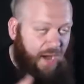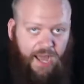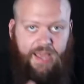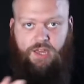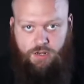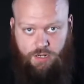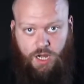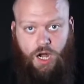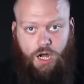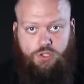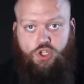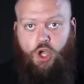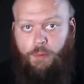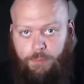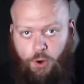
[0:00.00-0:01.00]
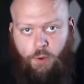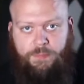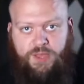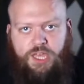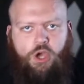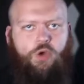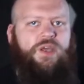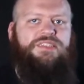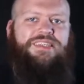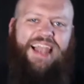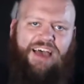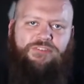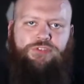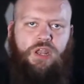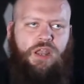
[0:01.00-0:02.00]
by and large, a puppy who is
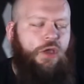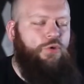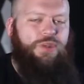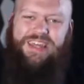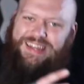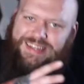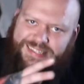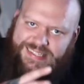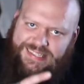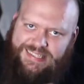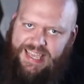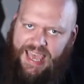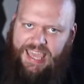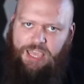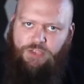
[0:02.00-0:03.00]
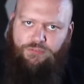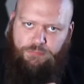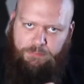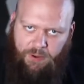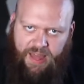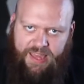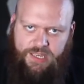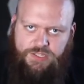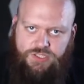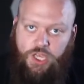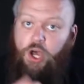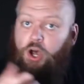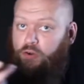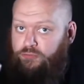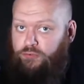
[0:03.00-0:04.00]
left alone in a safe place
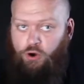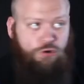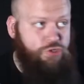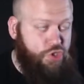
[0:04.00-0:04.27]
for